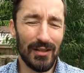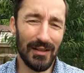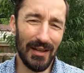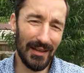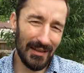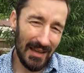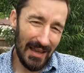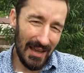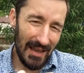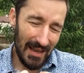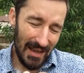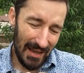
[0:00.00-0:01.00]
and
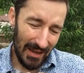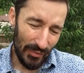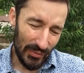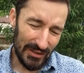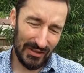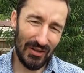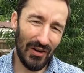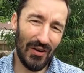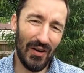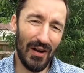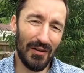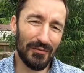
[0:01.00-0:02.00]
we
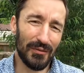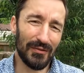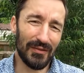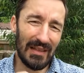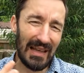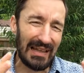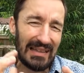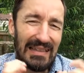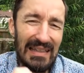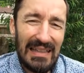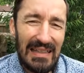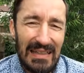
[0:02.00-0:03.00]
start off with the
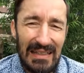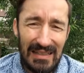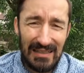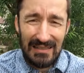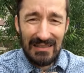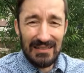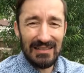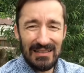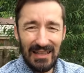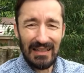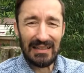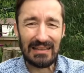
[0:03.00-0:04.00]
clingy
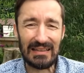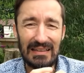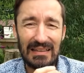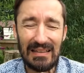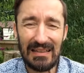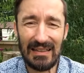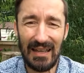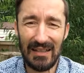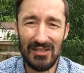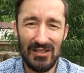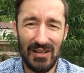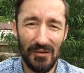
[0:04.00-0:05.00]

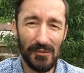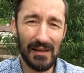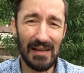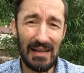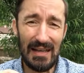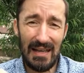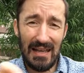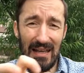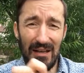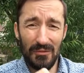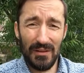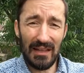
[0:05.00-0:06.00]
connection. I want
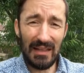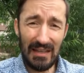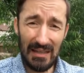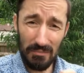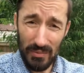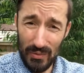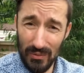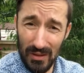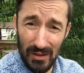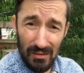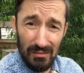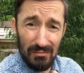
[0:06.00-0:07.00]
to keep you
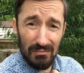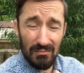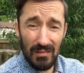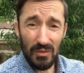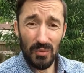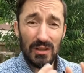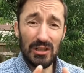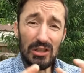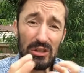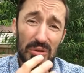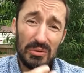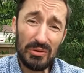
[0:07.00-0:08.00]
here. I don't want to
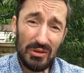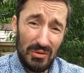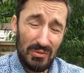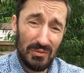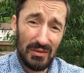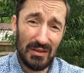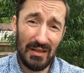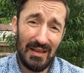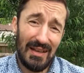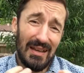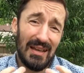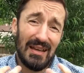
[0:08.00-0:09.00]
lose you.
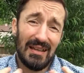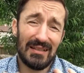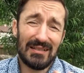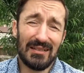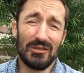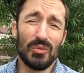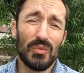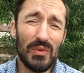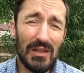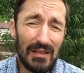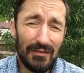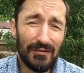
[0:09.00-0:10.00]
There's a
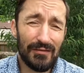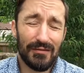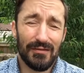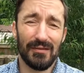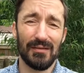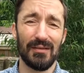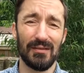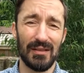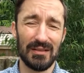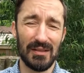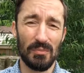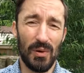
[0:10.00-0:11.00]
grief
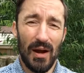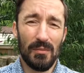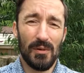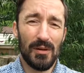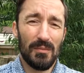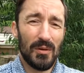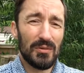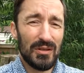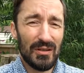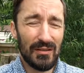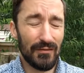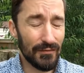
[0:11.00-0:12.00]
as the primary
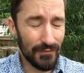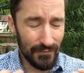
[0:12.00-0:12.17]
emotion,